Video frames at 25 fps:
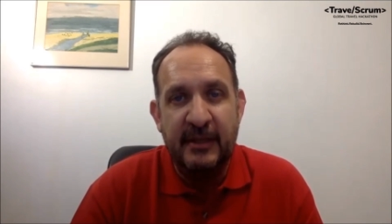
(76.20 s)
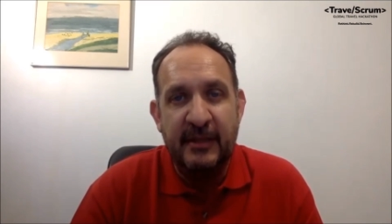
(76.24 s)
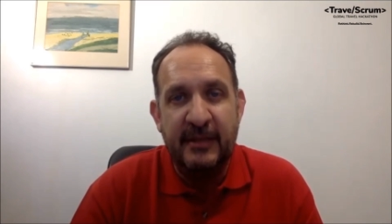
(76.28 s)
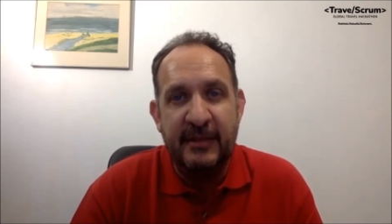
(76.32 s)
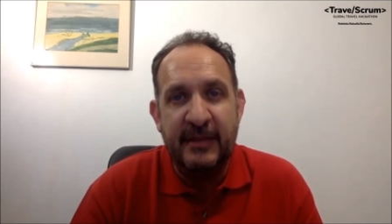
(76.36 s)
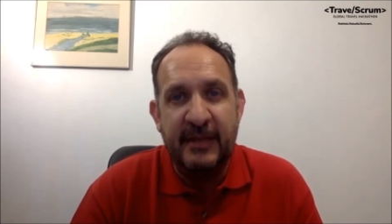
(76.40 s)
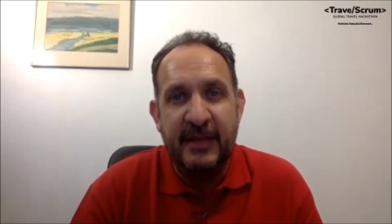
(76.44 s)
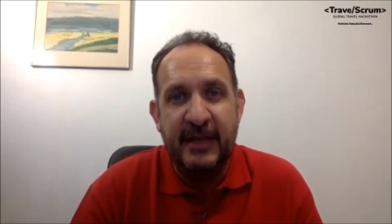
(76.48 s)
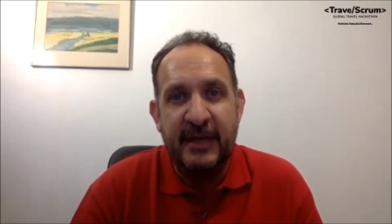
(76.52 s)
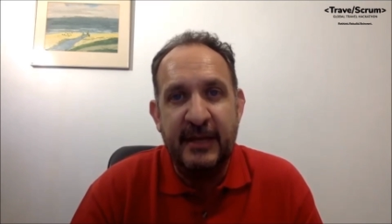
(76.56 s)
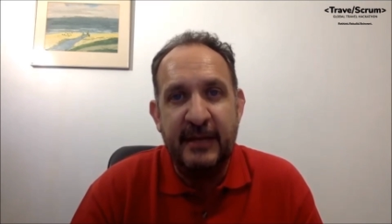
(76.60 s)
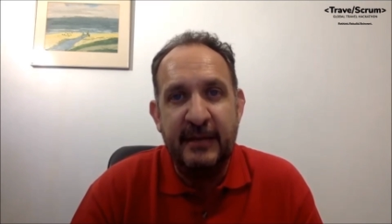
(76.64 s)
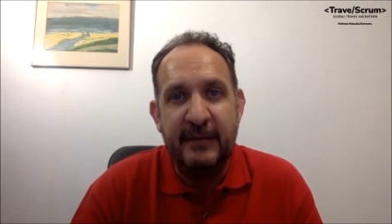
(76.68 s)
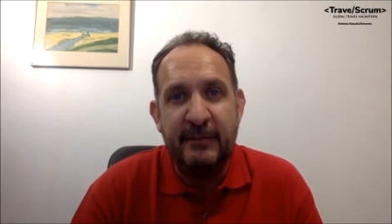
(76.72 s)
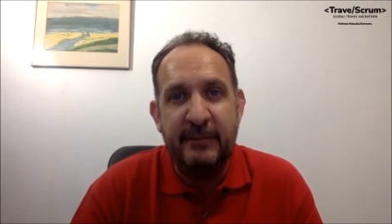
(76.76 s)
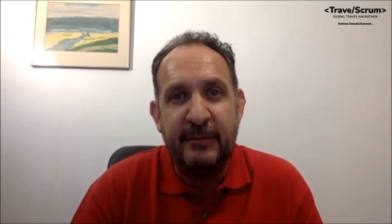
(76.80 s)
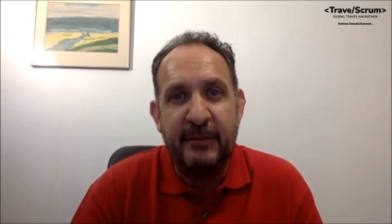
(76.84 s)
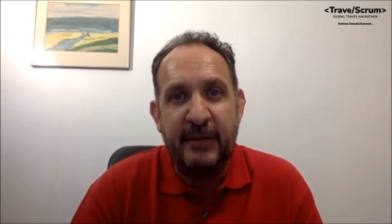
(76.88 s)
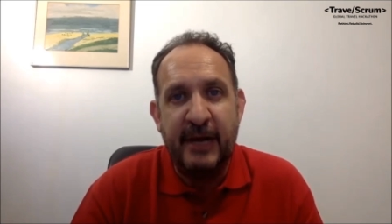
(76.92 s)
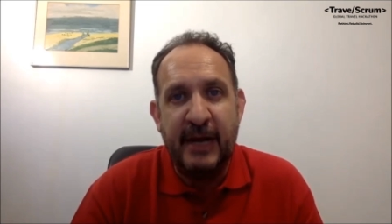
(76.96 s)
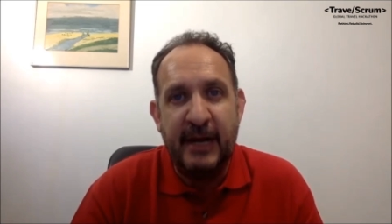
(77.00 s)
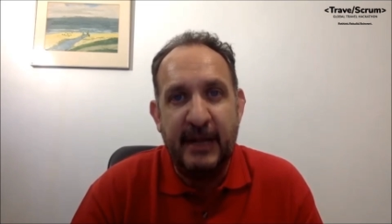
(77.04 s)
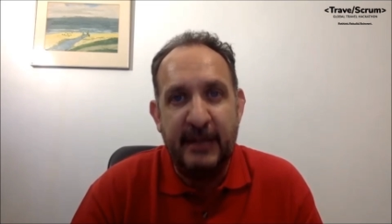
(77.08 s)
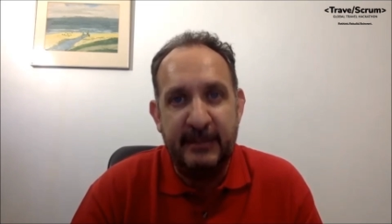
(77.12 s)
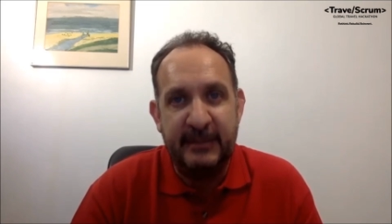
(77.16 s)
Then
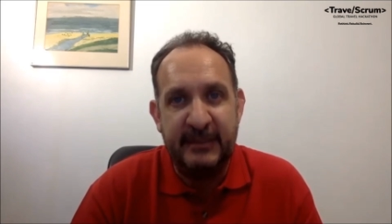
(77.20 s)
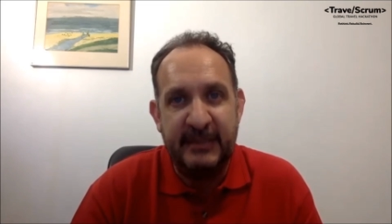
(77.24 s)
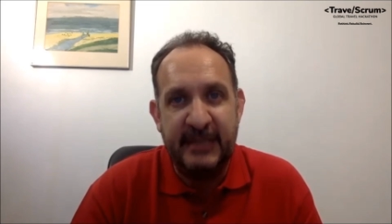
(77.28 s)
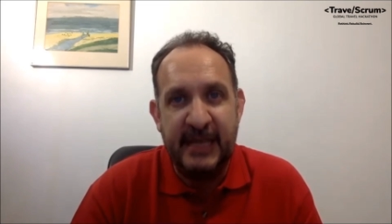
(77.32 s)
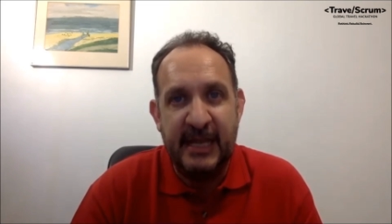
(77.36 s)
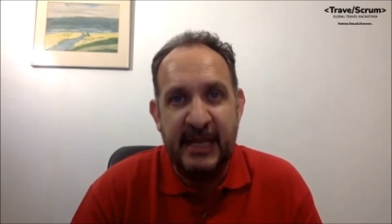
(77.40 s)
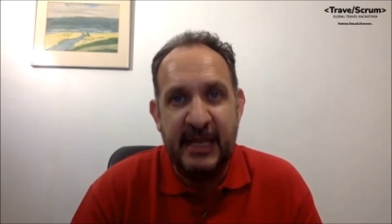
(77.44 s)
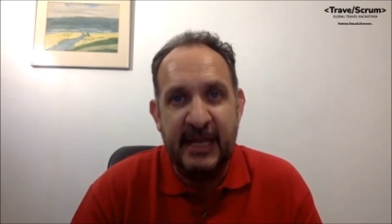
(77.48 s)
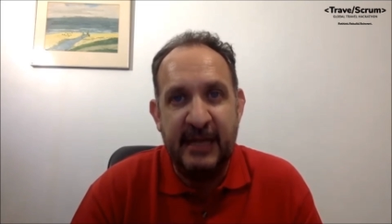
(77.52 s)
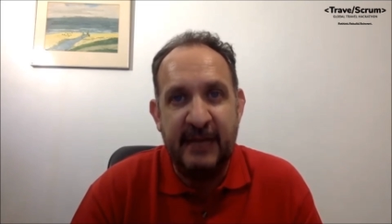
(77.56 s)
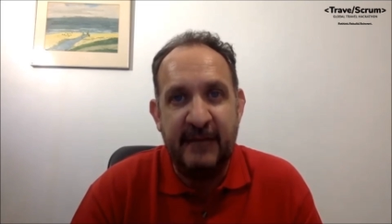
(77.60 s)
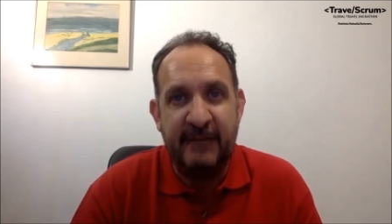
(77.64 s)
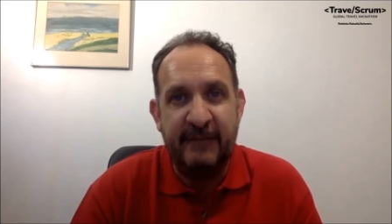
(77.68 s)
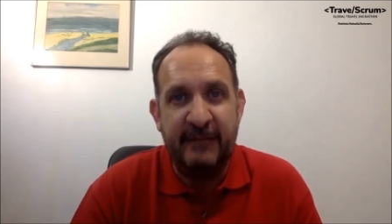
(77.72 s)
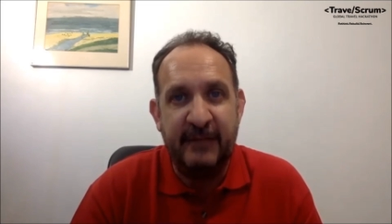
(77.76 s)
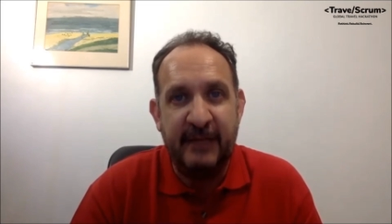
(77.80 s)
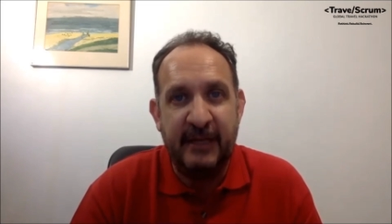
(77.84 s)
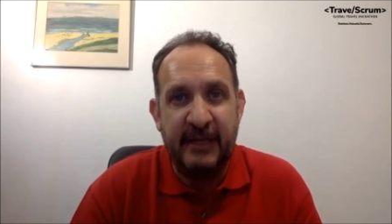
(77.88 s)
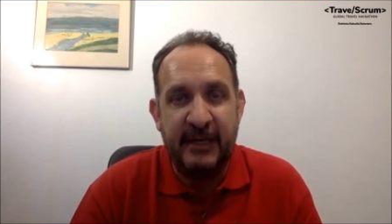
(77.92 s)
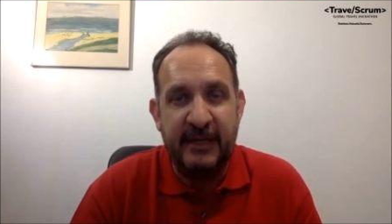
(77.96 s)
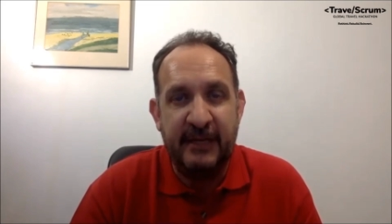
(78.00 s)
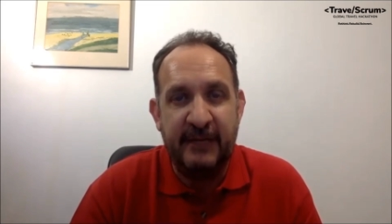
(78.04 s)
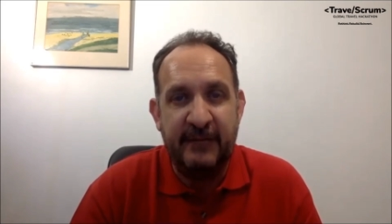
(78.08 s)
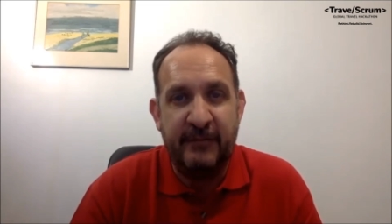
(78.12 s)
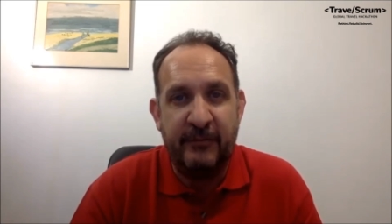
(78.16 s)
perhaps taking a
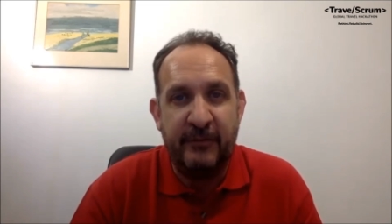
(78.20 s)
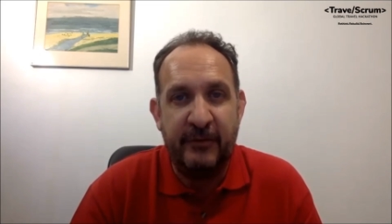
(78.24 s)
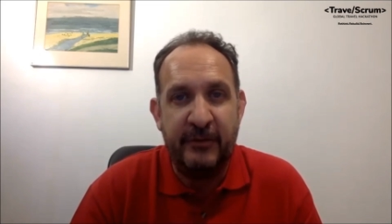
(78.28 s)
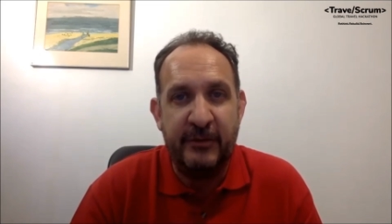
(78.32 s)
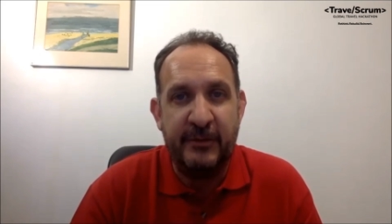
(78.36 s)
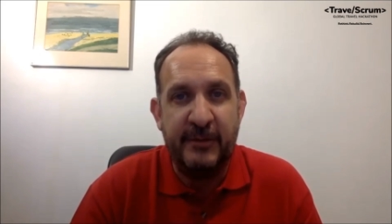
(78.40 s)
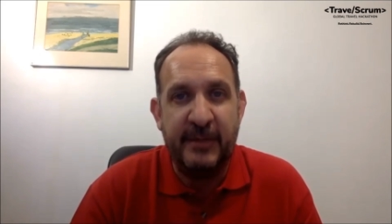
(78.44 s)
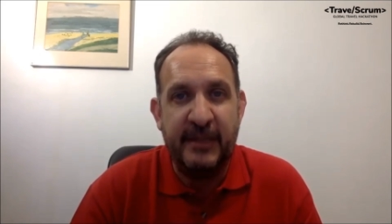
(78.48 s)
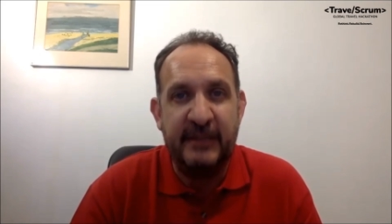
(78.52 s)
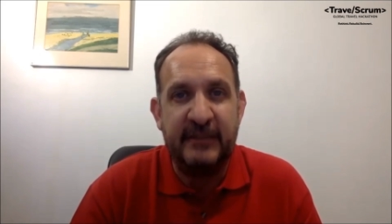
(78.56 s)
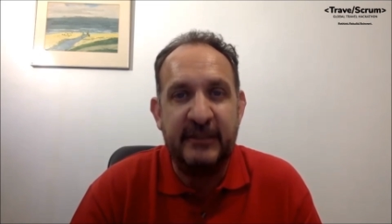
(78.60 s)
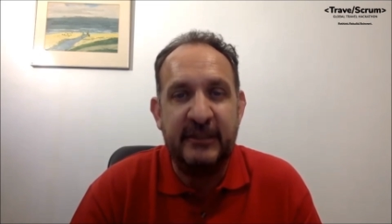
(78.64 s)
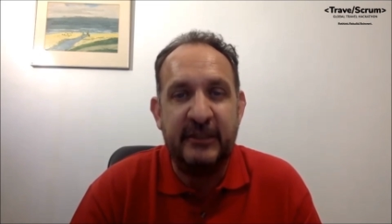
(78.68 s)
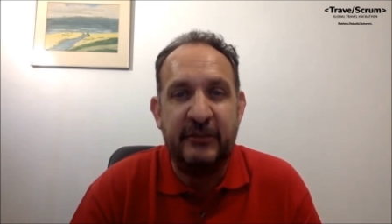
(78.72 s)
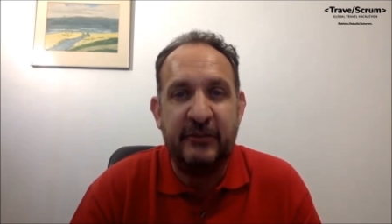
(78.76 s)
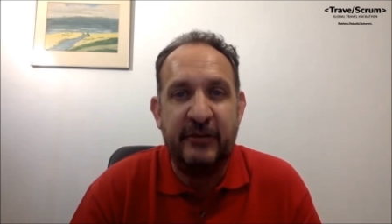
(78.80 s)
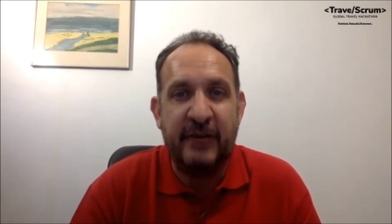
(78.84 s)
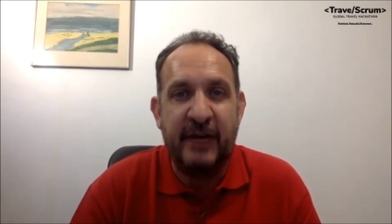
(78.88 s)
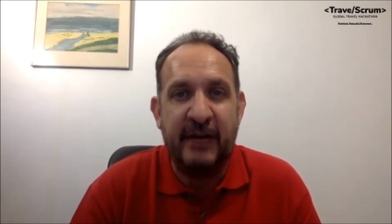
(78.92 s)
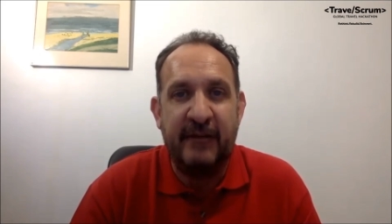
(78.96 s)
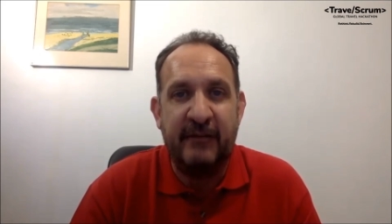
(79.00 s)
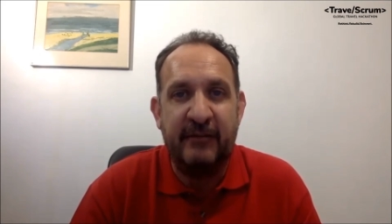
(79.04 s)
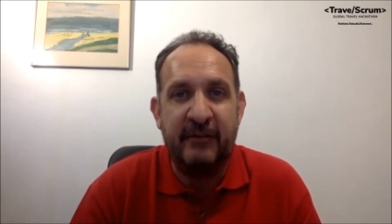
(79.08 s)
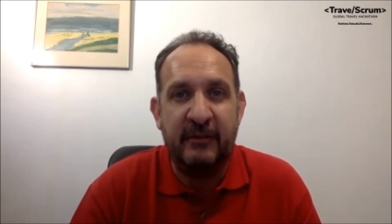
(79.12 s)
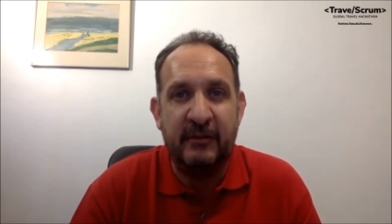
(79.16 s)
flight for domestic
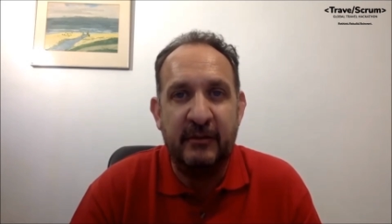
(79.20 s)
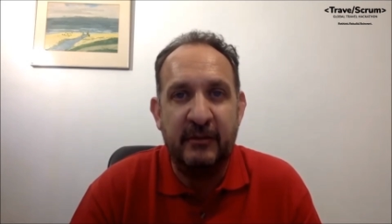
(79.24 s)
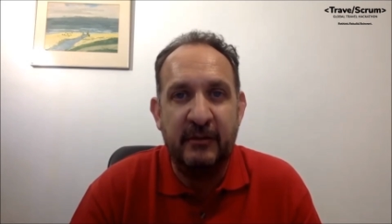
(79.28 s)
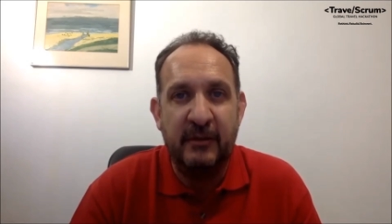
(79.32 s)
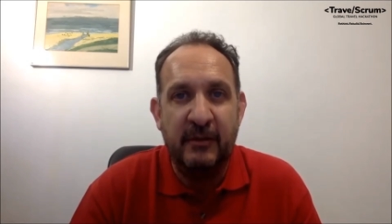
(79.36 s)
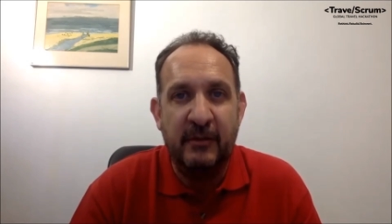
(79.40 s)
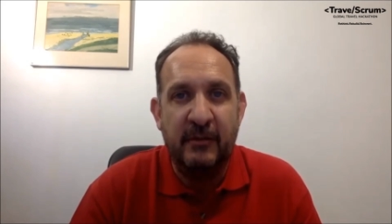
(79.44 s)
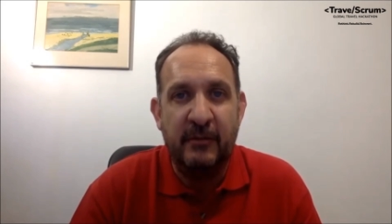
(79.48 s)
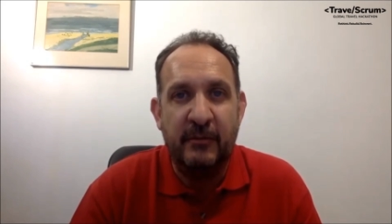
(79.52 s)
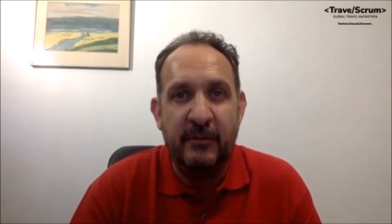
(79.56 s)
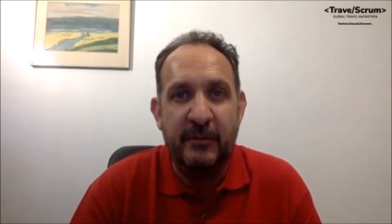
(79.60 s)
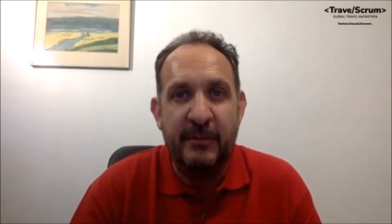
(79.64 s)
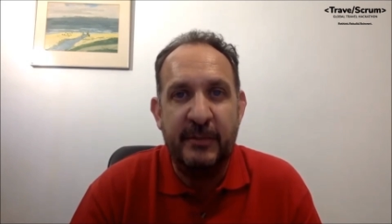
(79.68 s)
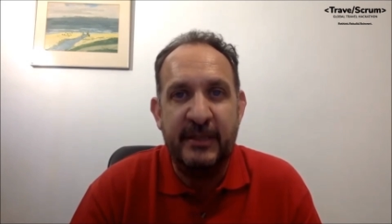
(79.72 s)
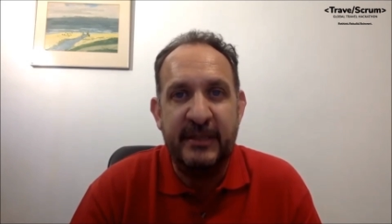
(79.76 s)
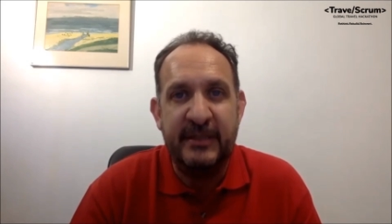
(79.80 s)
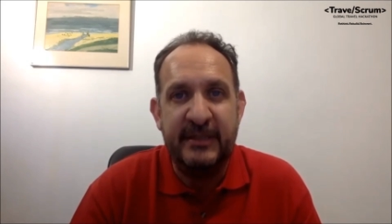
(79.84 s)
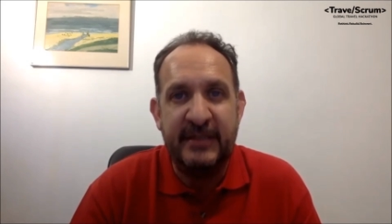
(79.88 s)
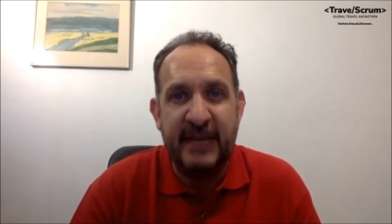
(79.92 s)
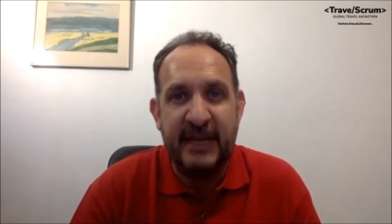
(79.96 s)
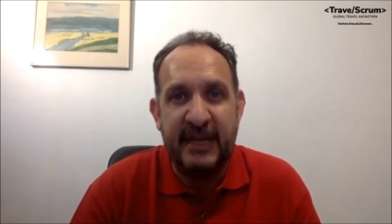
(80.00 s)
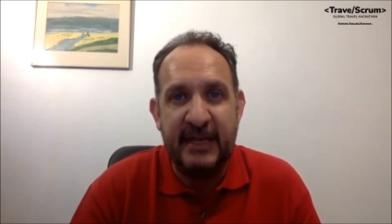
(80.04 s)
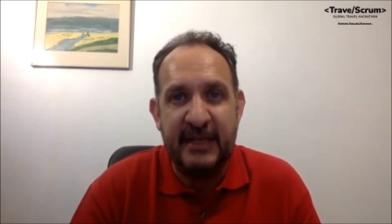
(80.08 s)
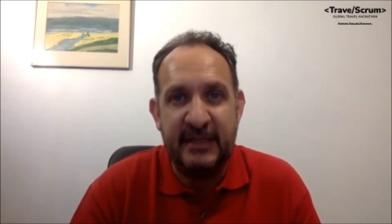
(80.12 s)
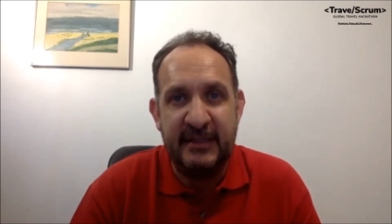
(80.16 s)
travel would be a
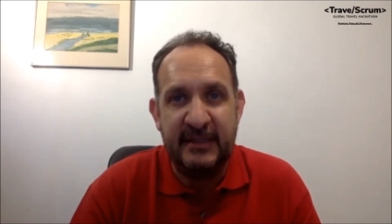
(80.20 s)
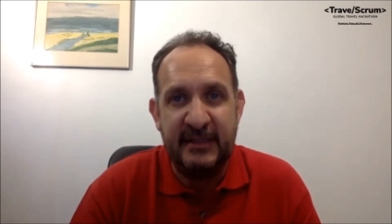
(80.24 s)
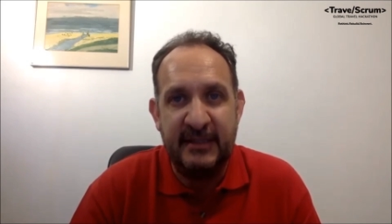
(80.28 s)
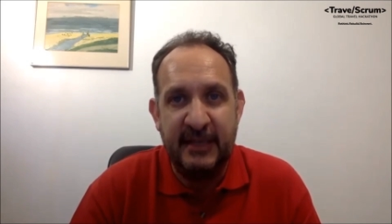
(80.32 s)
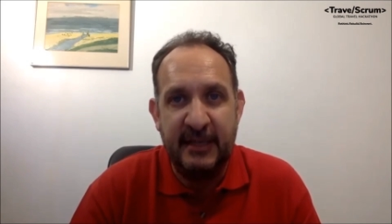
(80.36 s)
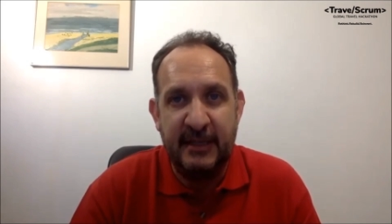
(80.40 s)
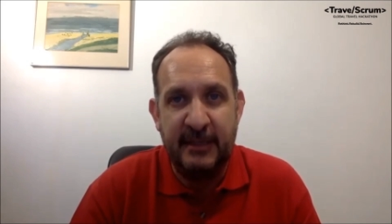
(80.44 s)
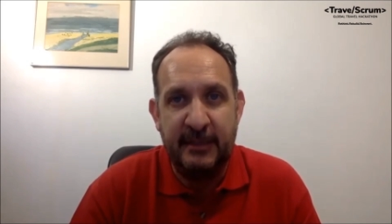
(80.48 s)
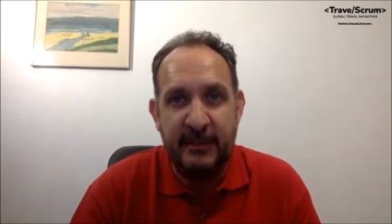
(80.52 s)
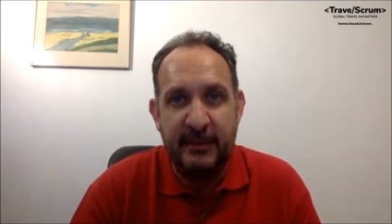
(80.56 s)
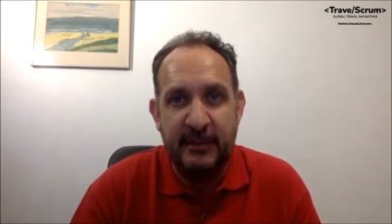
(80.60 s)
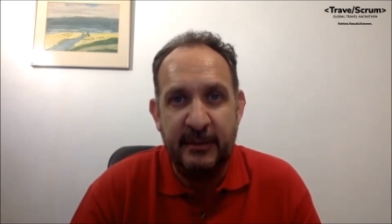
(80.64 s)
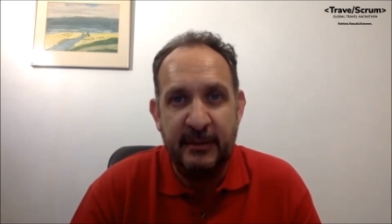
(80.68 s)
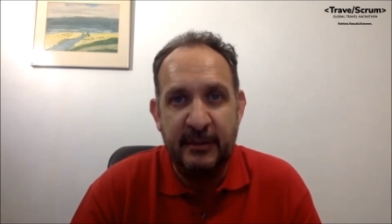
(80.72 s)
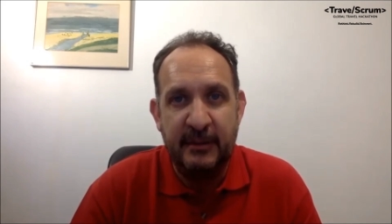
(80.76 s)
second step.